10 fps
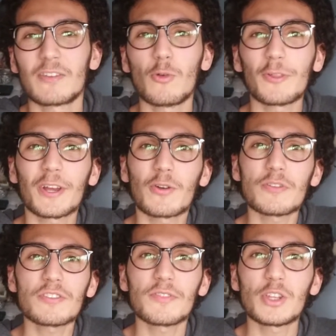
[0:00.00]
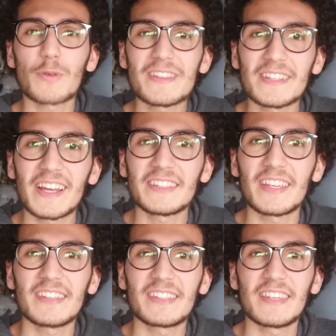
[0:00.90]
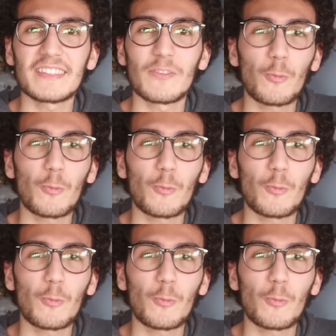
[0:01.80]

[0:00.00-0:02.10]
over the course of the 2019 season,